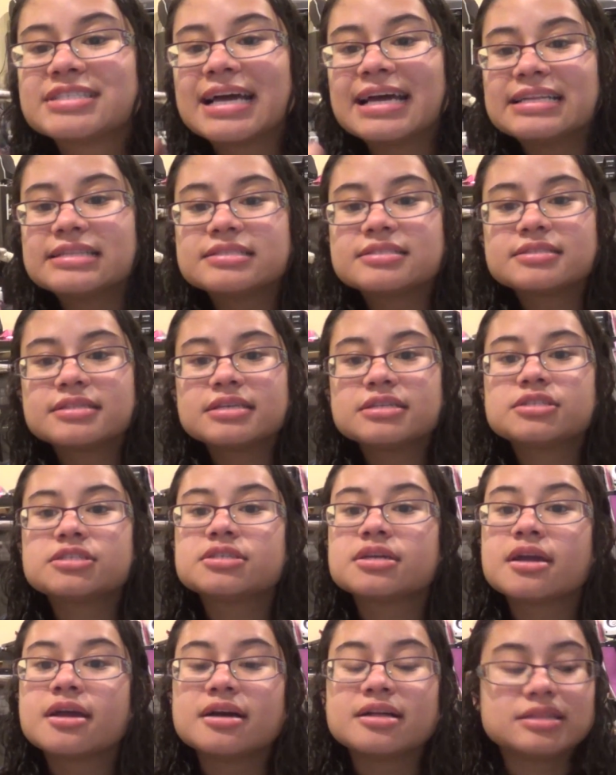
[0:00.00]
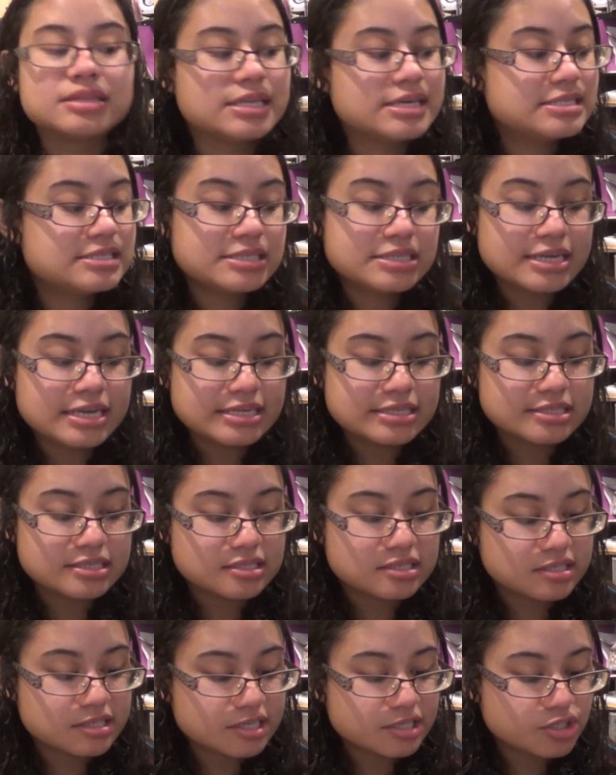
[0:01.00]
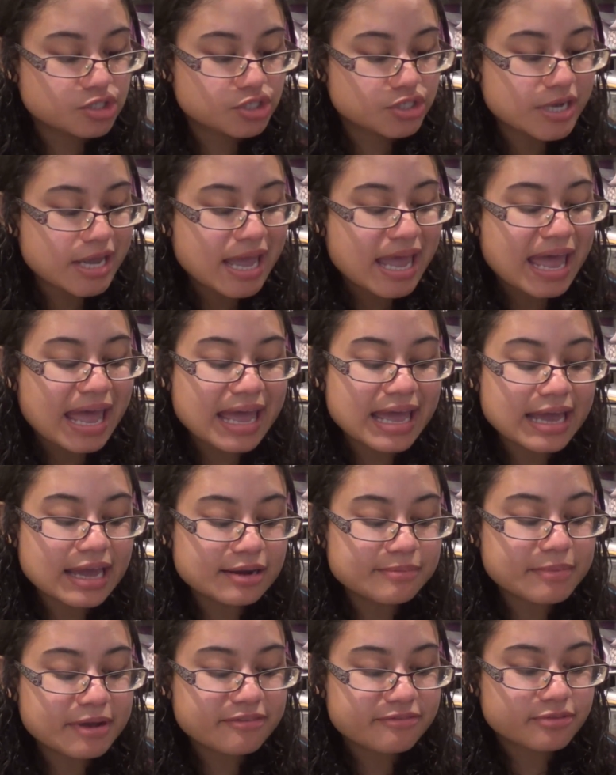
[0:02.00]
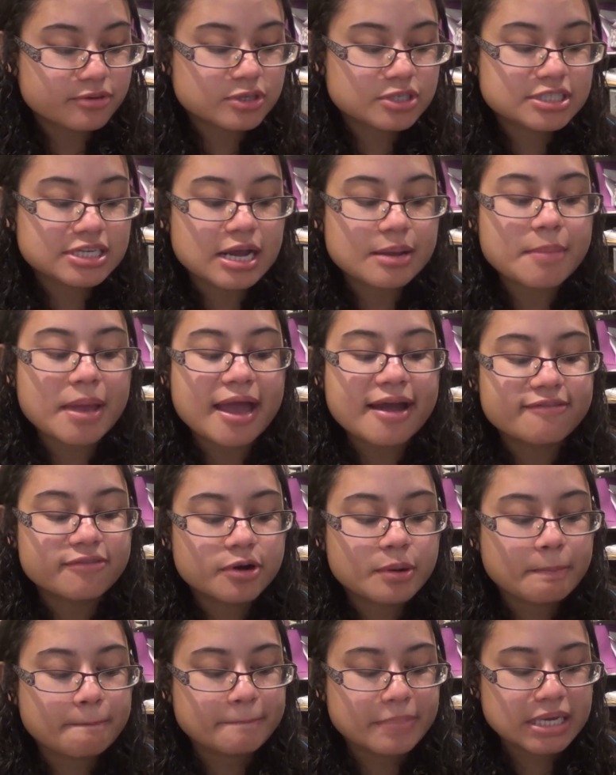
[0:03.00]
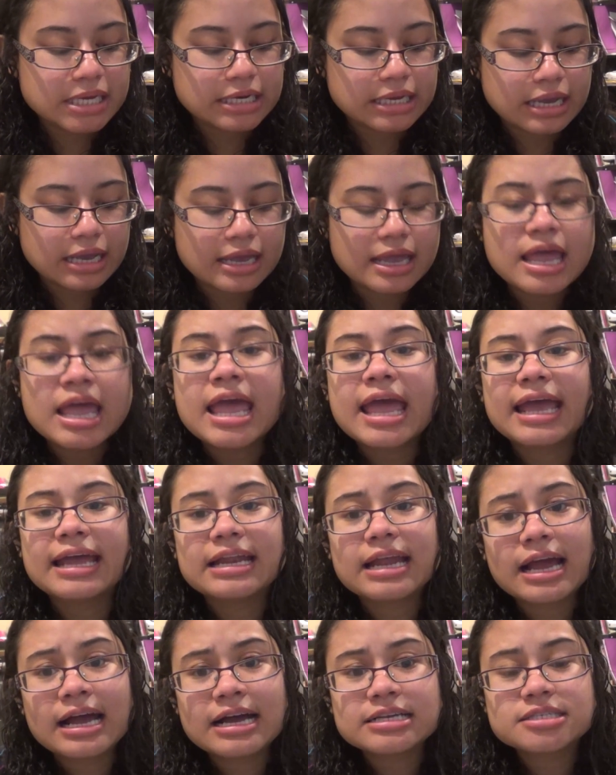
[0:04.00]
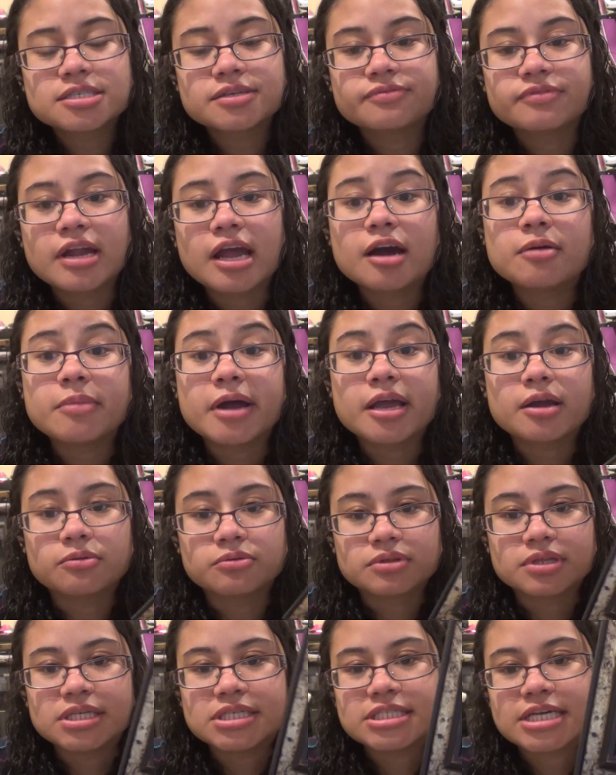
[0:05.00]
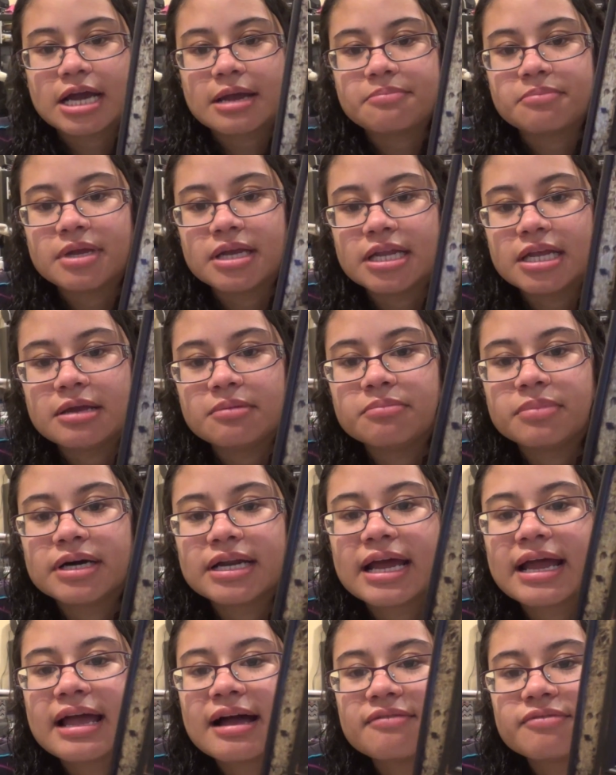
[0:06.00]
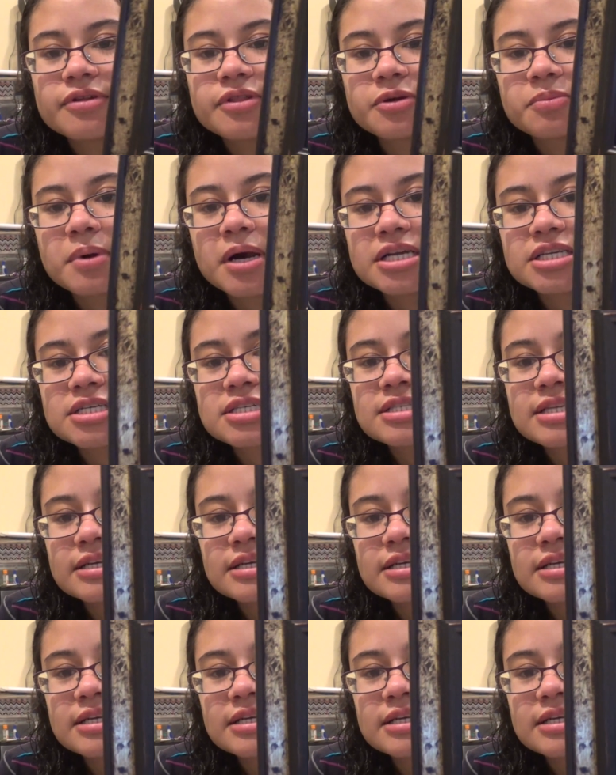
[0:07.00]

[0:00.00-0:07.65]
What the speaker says: satin stitch, lazy daisy stitch, and my first time ever beading. And as of now, my only time beading, but I have other projects